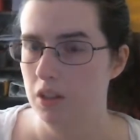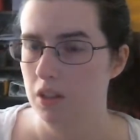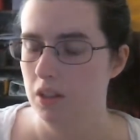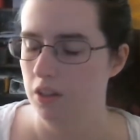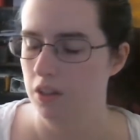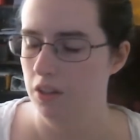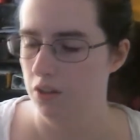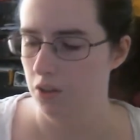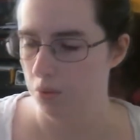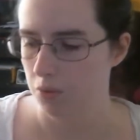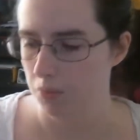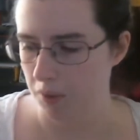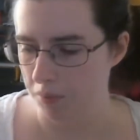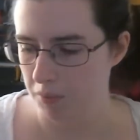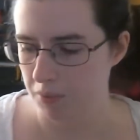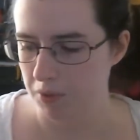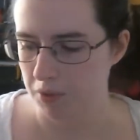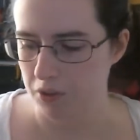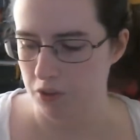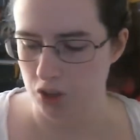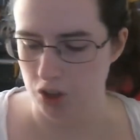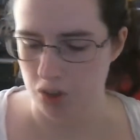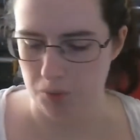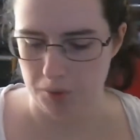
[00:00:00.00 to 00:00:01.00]
There might be
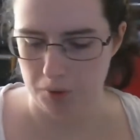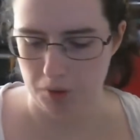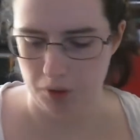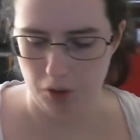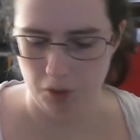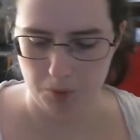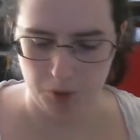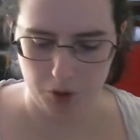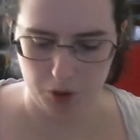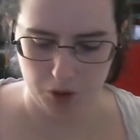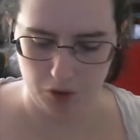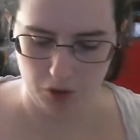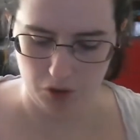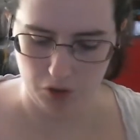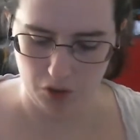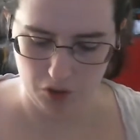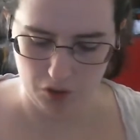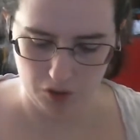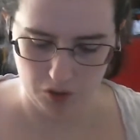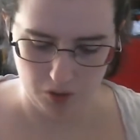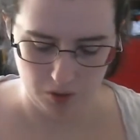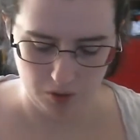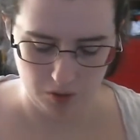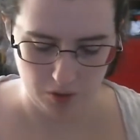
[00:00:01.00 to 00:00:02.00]
cheaper
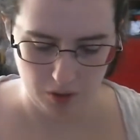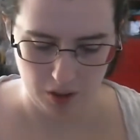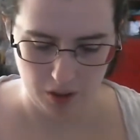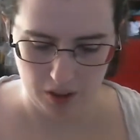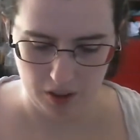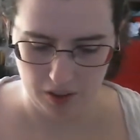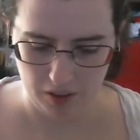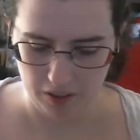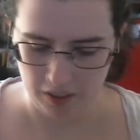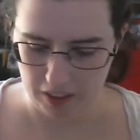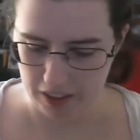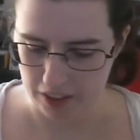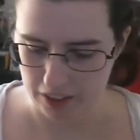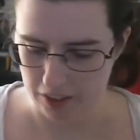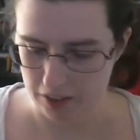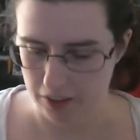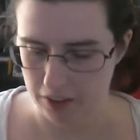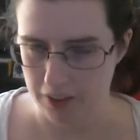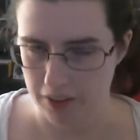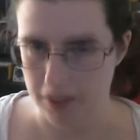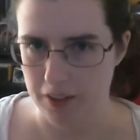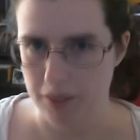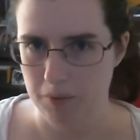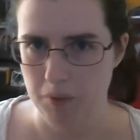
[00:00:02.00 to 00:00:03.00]
options there.
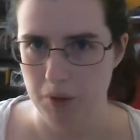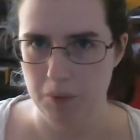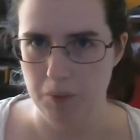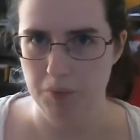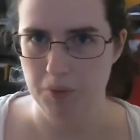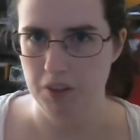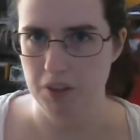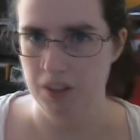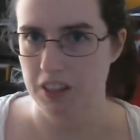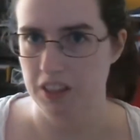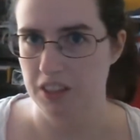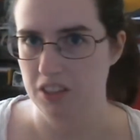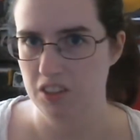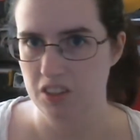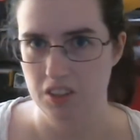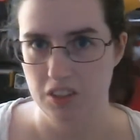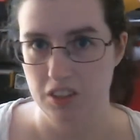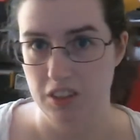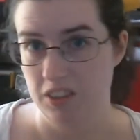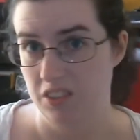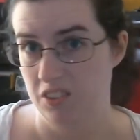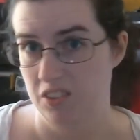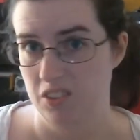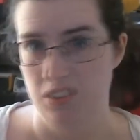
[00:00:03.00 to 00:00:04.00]
I'll put links to
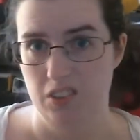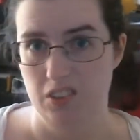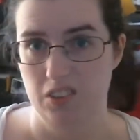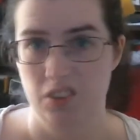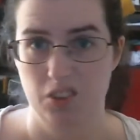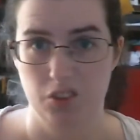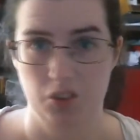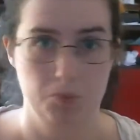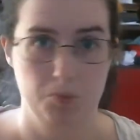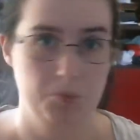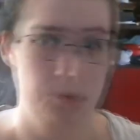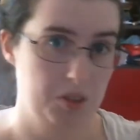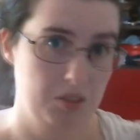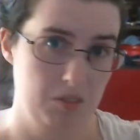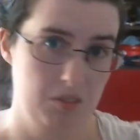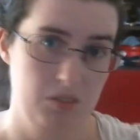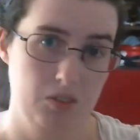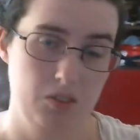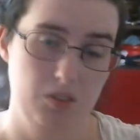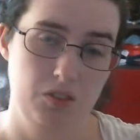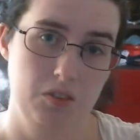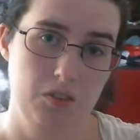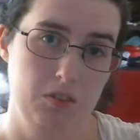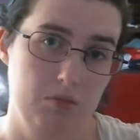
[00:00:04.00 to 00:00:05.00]
these in the description,
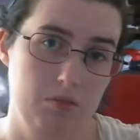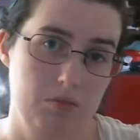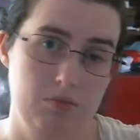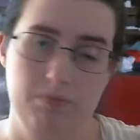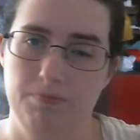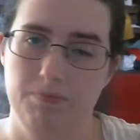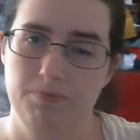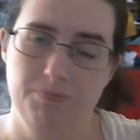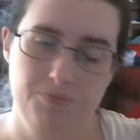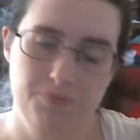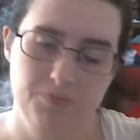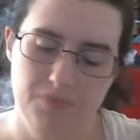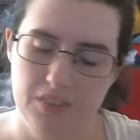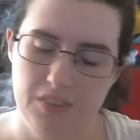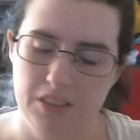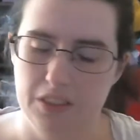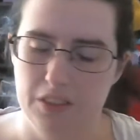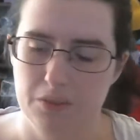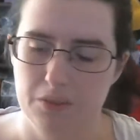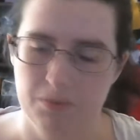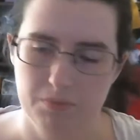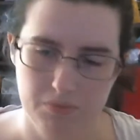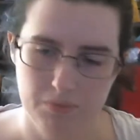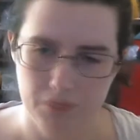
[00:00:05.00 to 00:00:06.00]
so, you know,
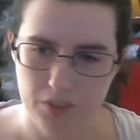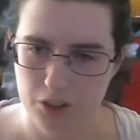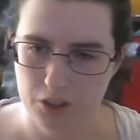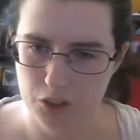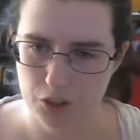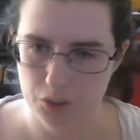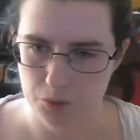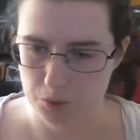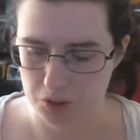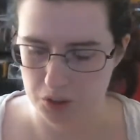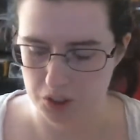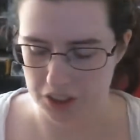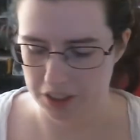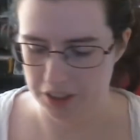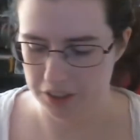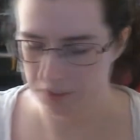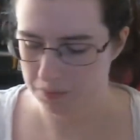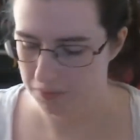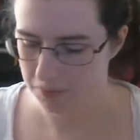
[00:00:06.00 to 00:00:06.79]
usual jig.